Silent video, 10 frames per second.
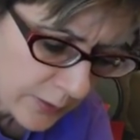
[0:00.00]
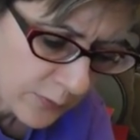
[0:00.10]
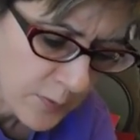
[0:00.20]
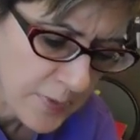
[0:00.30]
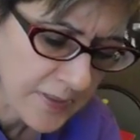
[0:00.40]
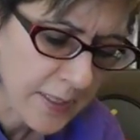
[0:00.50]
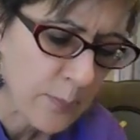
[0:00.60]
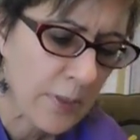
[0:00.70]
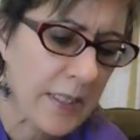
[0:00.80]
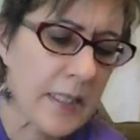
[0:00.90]
then from the
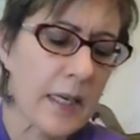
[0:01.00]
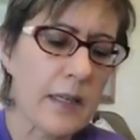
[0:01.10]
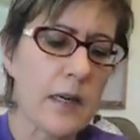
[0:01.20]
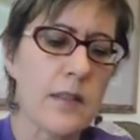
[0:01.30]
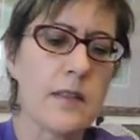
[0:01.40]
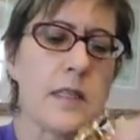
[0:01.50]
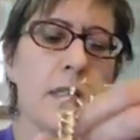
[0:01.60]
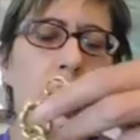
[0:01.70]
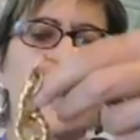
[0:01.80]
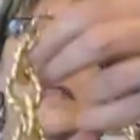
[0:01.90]
same lady, I got
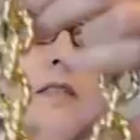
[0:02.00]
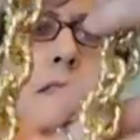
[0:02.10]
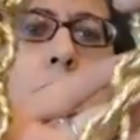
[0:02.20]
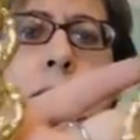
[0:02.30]
this